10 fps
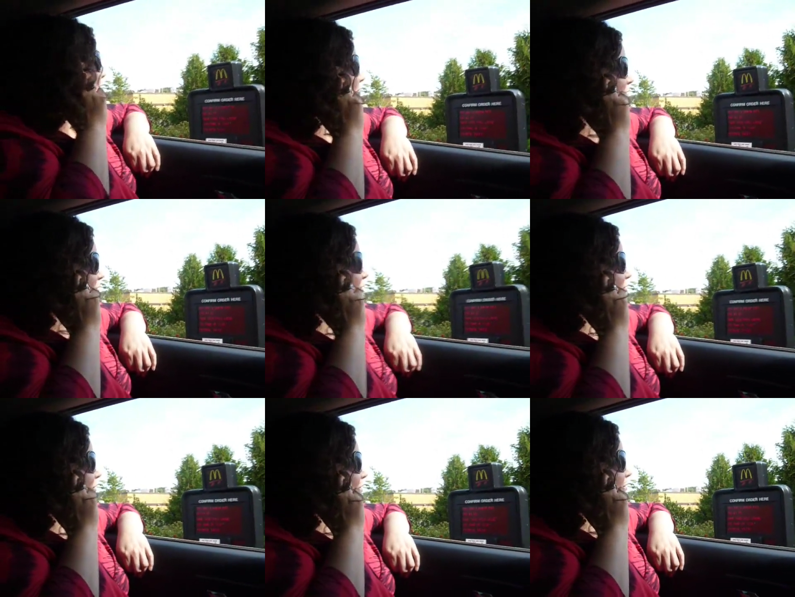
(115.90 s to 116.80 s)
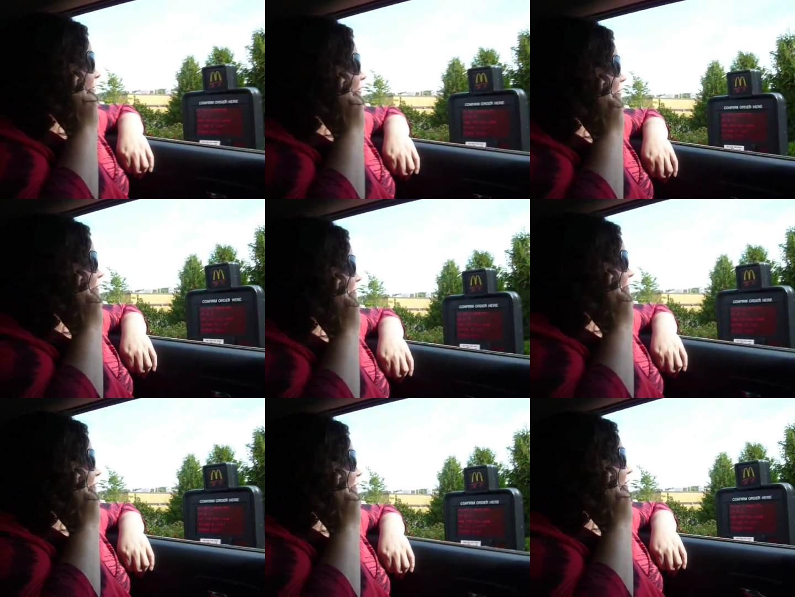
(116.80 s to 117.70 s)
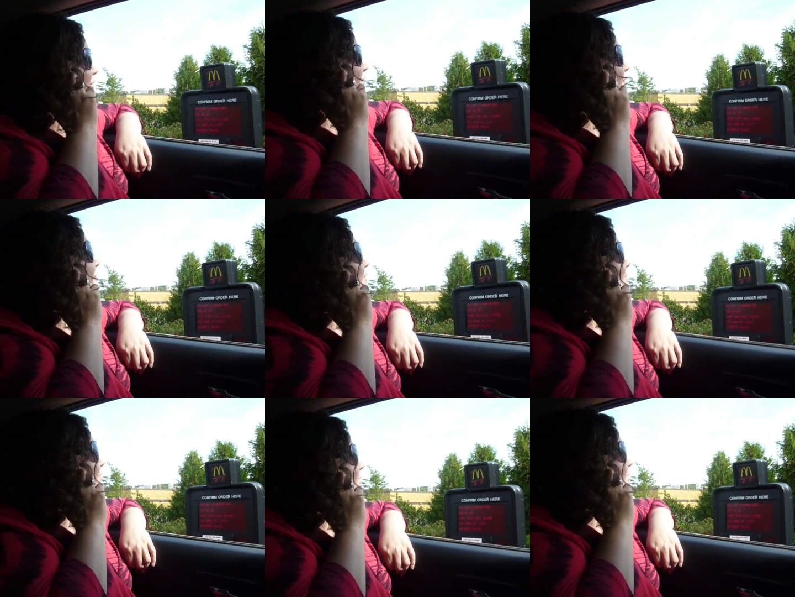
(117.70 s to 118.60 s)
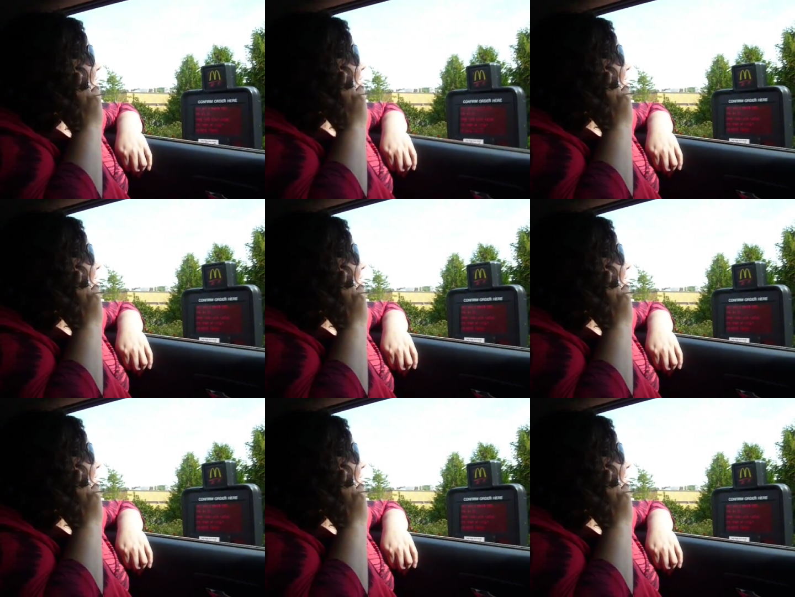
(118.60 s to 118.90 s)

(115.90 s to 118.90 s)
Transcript: Nobody's mouth can be seen.